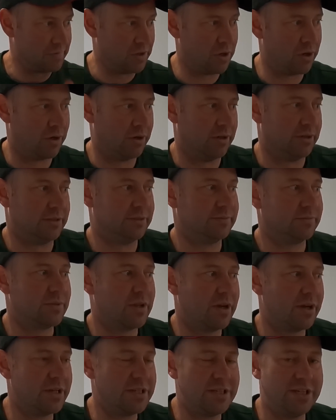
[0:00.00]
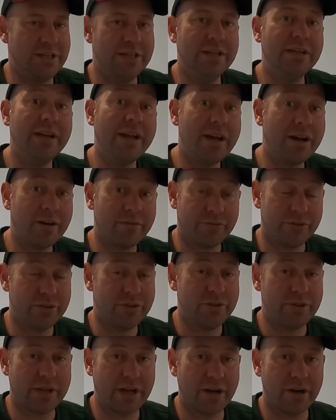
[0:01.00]
a year now for a
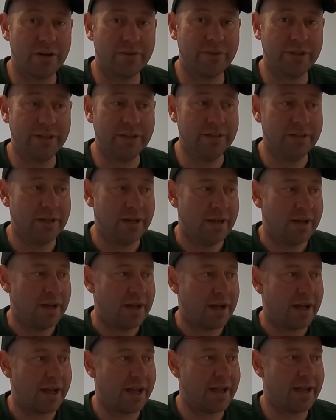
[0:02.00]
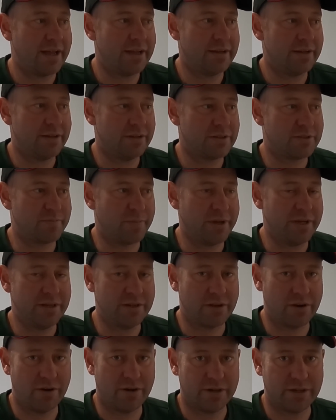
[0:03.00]
new caravan, and it's
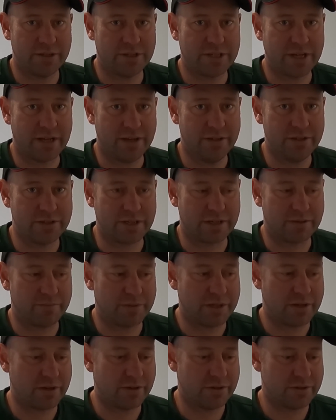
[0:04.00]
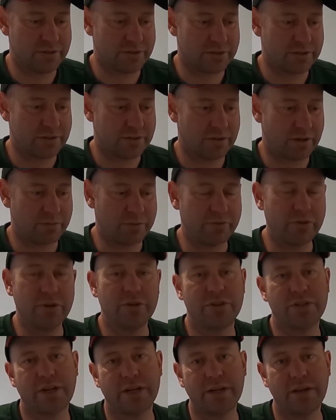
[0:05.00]
been kind of challenging, because like, we've got
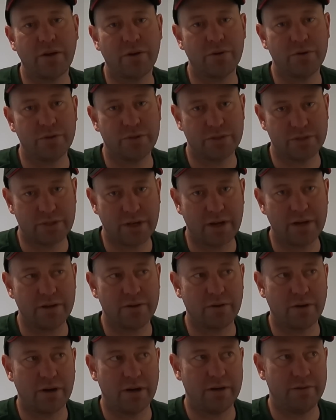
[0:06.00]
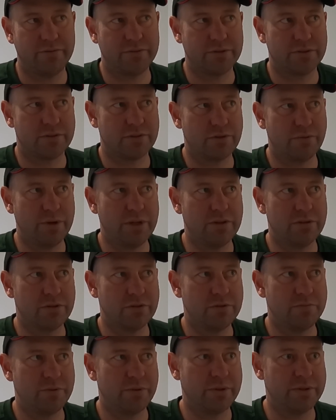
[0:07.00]
a Jayco Starcraft
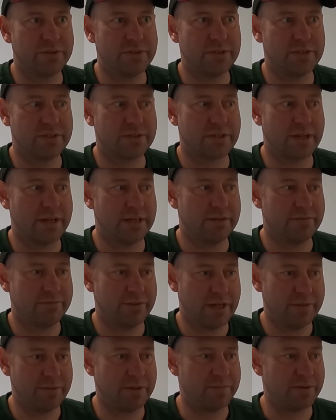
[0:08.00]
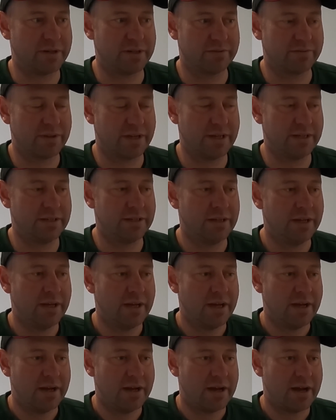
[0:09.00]
22.68 family bunk van,
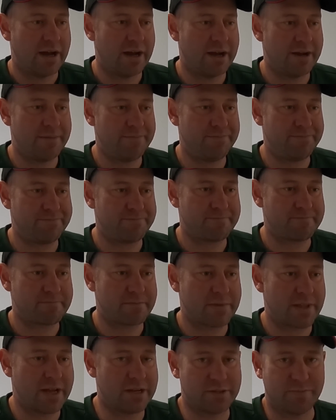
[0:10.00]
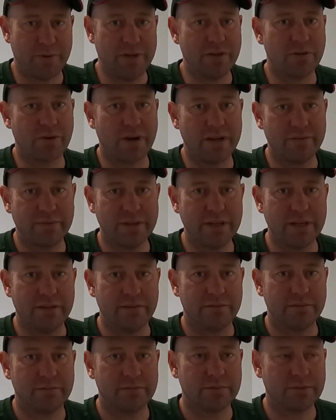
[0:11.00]
and it's been a great
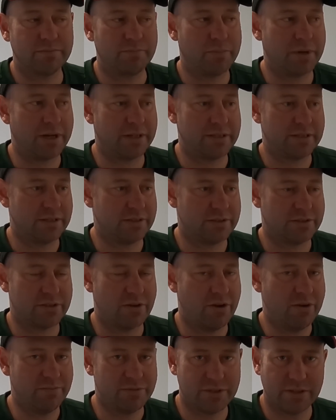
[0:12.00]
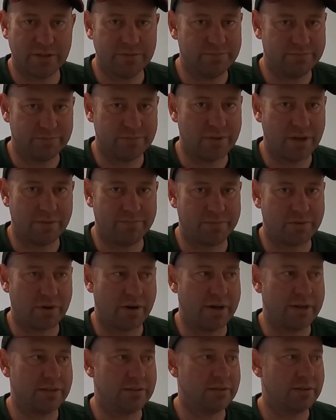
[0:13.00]
van, but it's time to
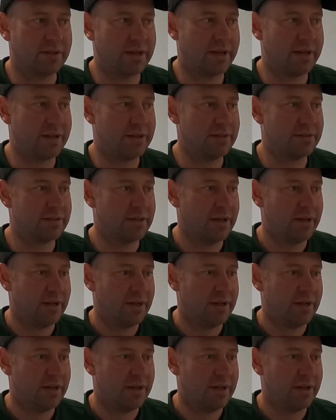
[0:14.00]
upgrade. And